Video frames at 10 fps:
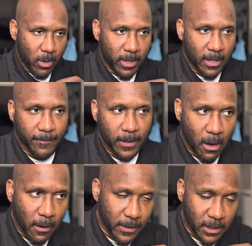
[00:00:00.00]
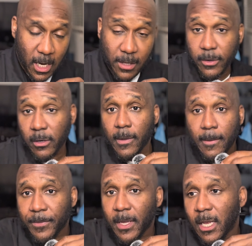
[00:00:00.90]
where we can feed off each other.
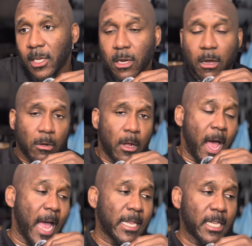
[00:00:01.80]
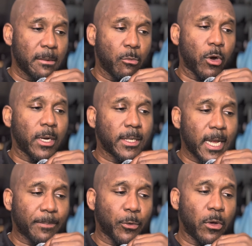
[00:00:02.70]
And then, I can get more in
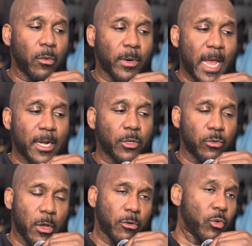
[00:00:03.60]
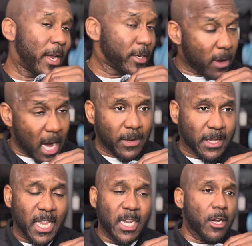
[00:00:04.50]
depth on what I do know. Do I know
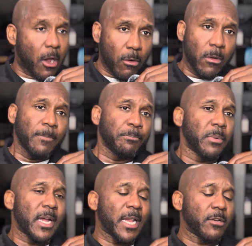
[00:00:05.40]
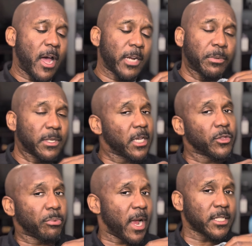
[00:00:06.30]
everything? No, but I know how to put together
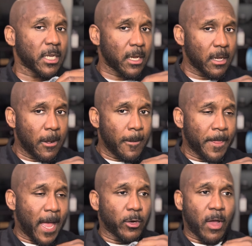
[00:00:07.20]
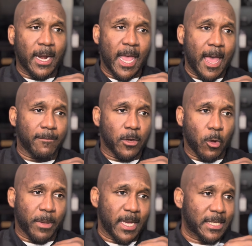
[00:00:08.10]
a project. I know how to have
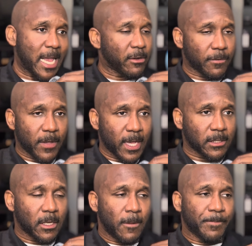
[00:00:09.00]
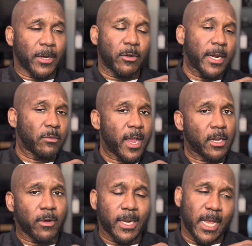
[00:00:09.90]
dope ass sound effects. I know how to
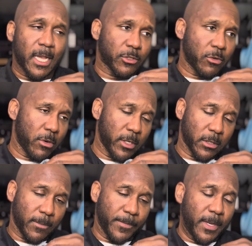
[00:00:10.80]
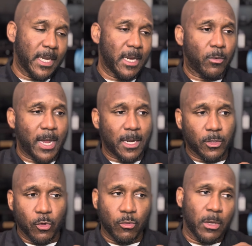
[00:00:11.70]
write great ass stories. And then when I
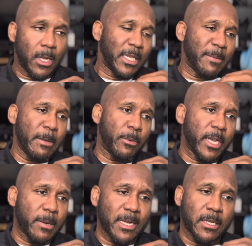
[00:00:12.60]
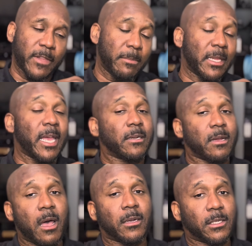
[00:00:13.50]
do let people hear myself, they be like,
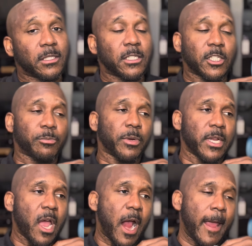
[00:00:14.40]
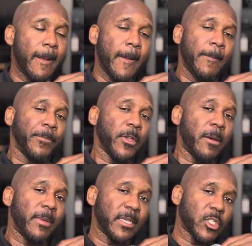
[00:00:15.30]
dog, this is pretty all right. You know
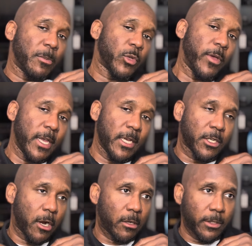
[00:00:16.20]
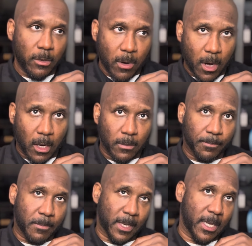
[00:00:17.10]
what I mean? So between Turtle and the Worm,
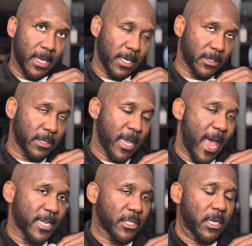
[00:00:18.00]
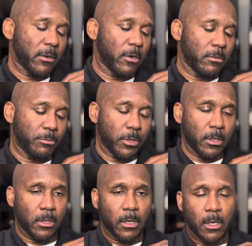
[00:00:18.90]
my kids, action hero
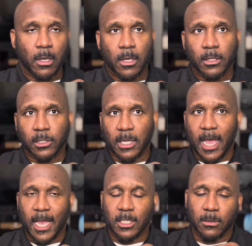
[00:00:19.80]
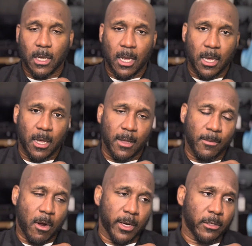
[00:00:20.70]
book /
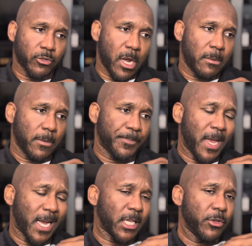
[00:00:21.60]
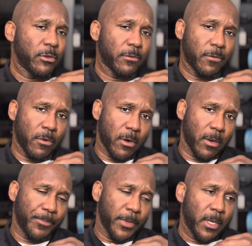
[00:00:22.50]
audio drama, I got the
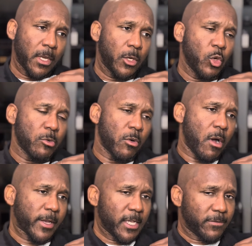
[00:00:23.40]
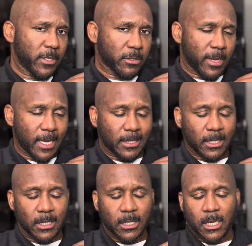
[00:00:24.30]
uniform, New Milwaukee's
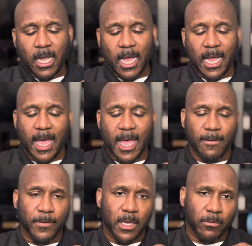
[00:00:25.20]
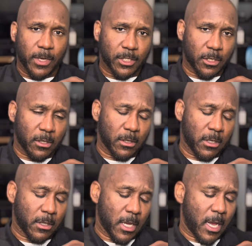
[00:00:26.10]
Vigilante. I got Effie and Richard
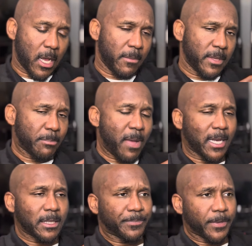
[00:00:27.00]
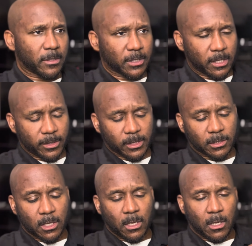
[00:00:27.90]
in the Apocalypse Third series.
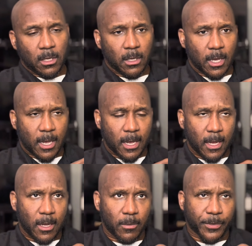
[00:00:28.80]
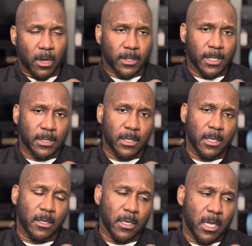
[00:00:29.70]
the autistic,